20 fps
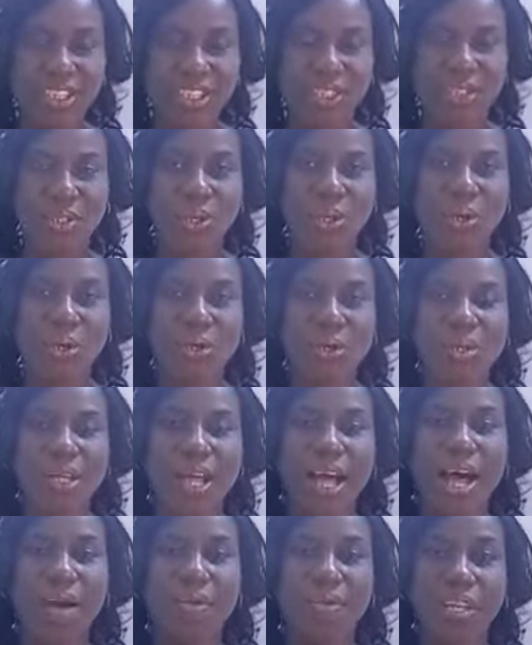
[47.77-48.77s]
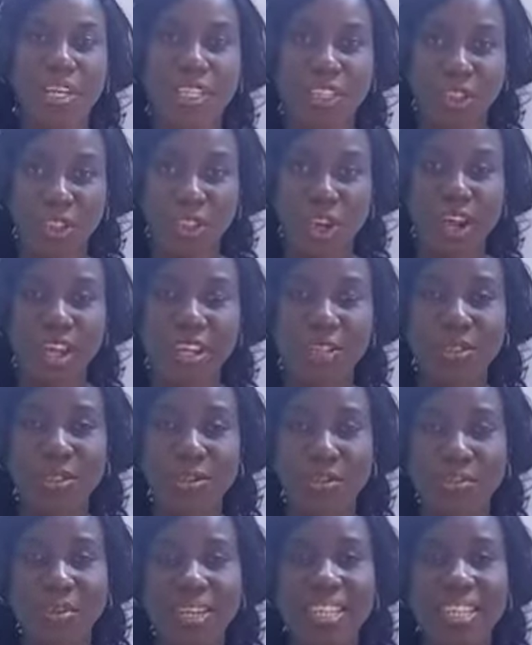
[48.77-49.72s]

So I will enjoy you to